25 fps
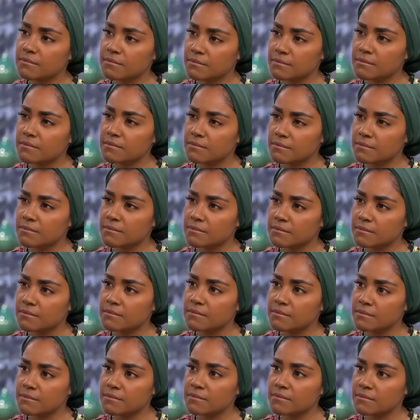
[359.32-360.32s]
learn to
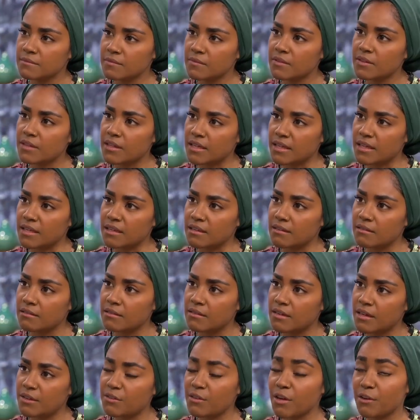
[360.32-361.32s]
get on top yeah. of.
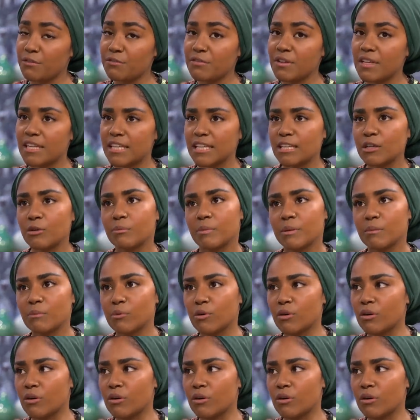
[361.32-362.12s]
I feel a little bit